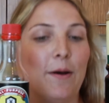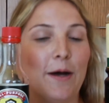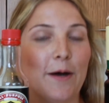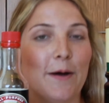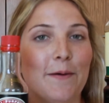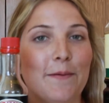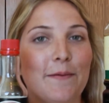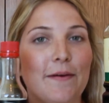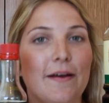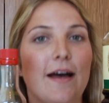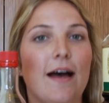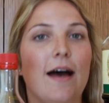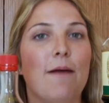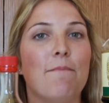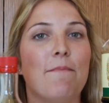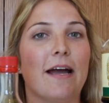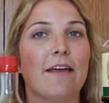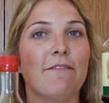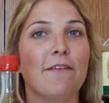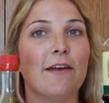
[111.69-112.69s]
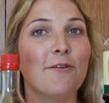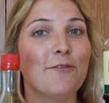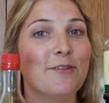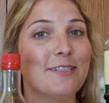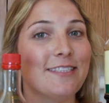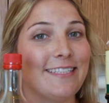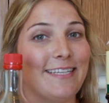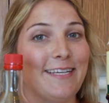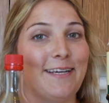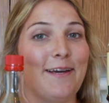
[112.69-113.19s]
well, my favorite
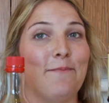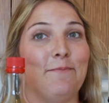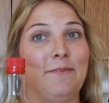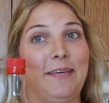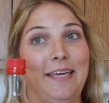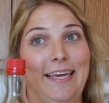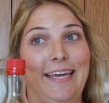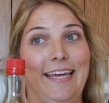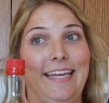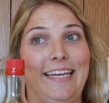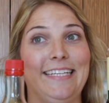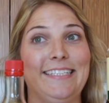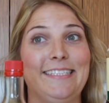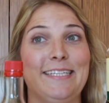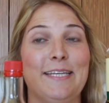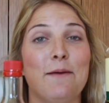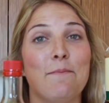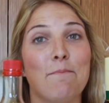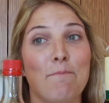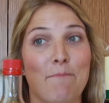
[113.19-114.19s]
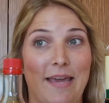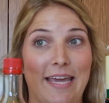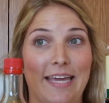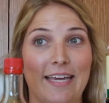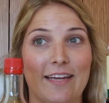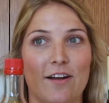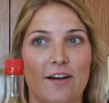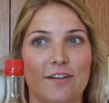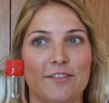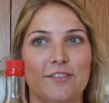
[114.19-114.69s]
was Lee Kum Kee, and it didn't make
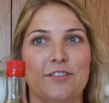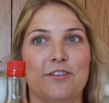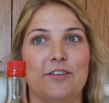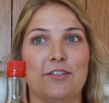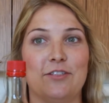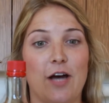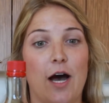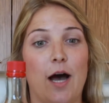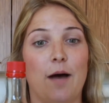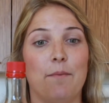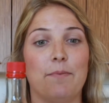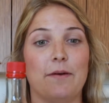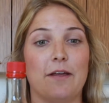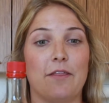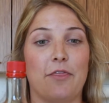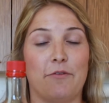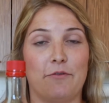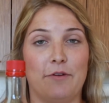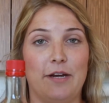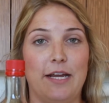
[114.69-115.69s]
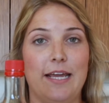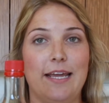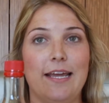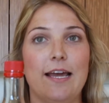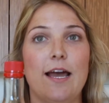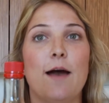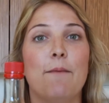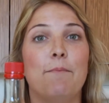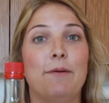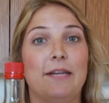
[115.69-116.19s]
it onto the top three,
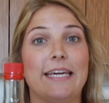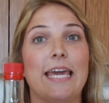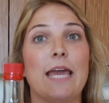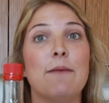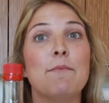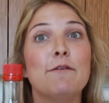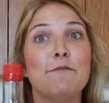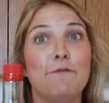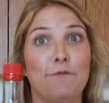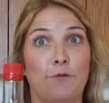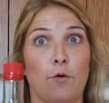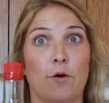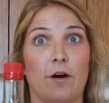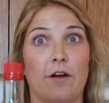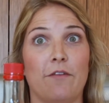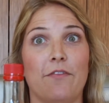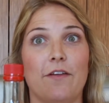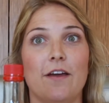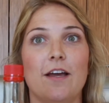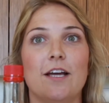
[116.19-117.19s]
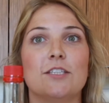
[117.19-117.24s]
but it came in fourth,